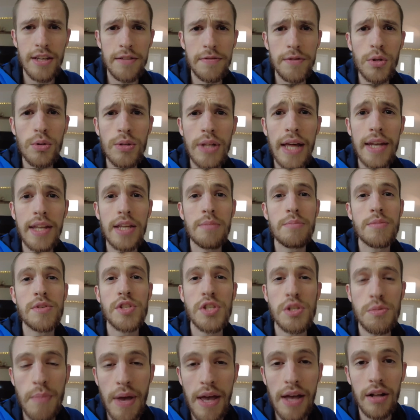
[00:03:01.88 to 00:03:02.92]
If you let him
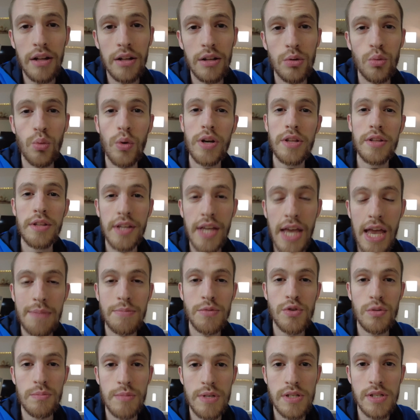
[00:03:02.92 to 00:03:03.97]
smell one of the games
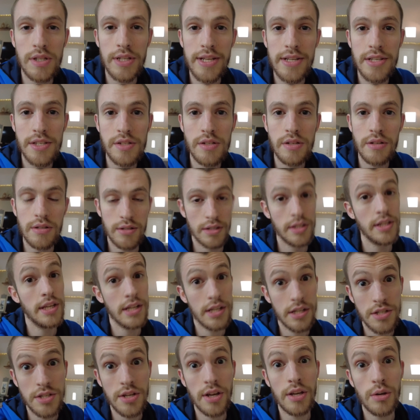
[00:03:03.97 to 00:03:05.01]
from his list, he
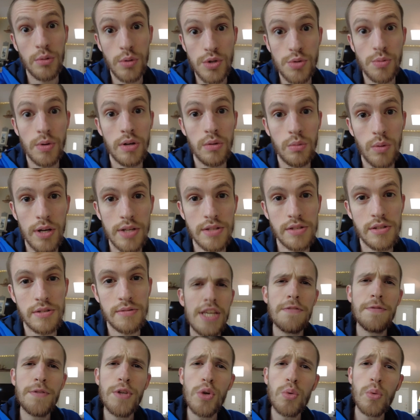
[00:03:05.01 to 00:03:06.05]
could tell you which one it was.
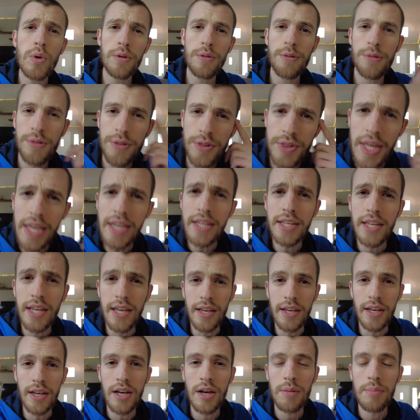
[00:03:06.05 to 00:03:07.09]
If you were
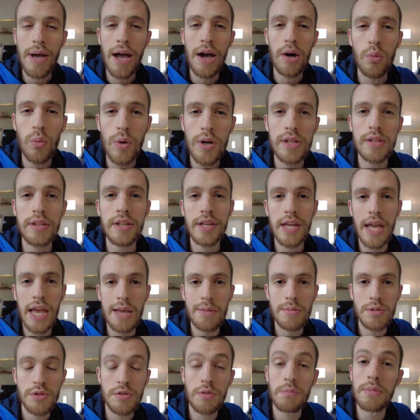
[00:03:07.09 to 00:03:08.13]
thinking about one of the
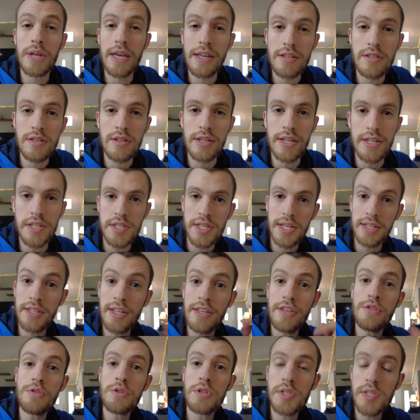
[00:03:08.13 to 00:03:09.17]
games from Nate's list and then
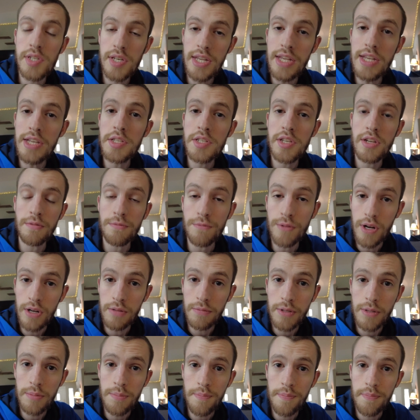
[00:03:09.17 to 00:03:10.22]
you sneezed in front of
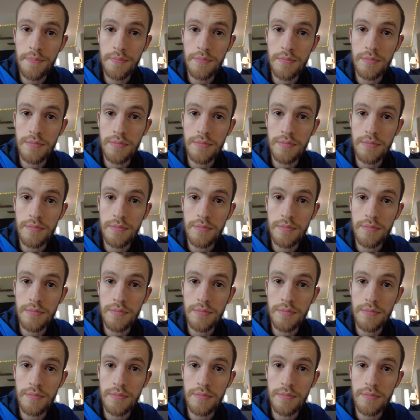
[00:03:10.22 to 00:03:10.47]
him,